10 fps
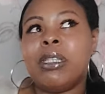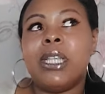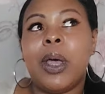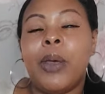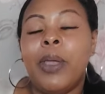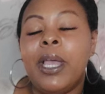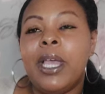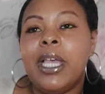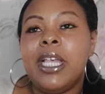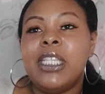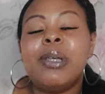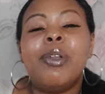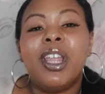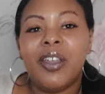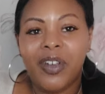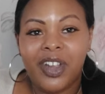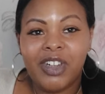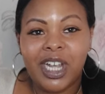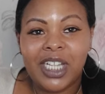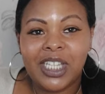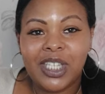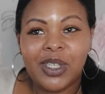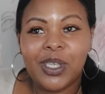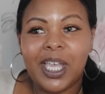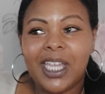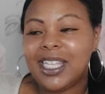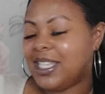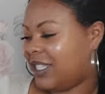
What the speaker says: So, someone that you're very attracted to, yeah?